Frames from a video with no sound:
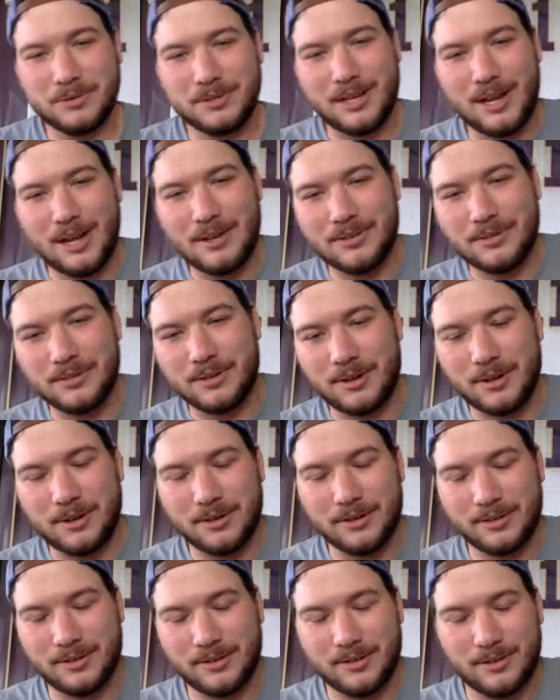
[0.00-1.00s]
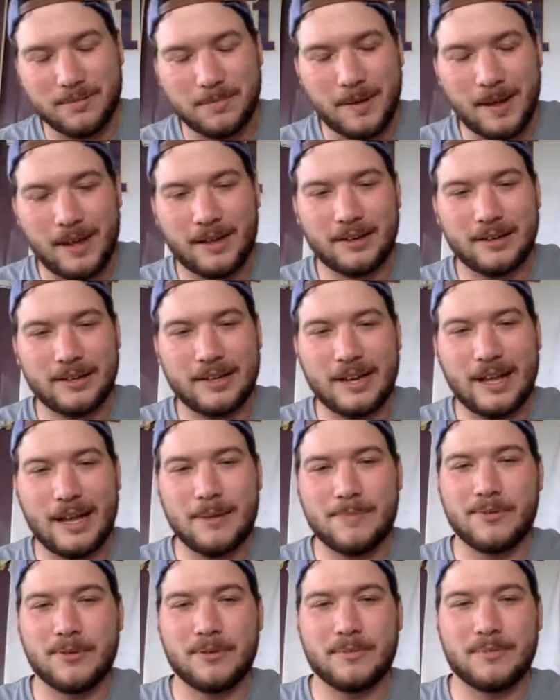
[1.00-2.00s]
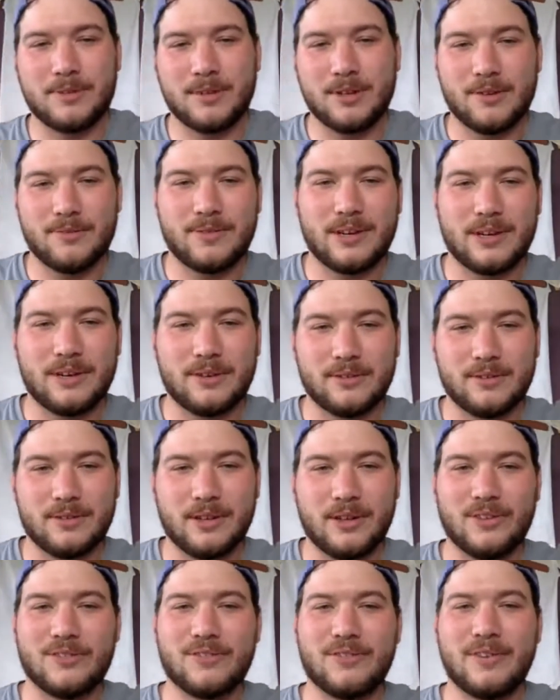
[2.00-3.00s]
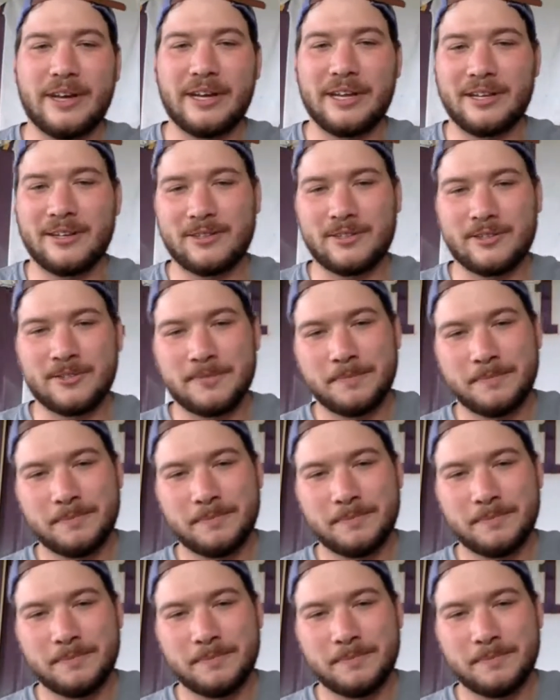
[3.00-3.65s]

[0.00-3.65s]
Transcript: Daniel Carlson's making the name for himself out in Las Vegas.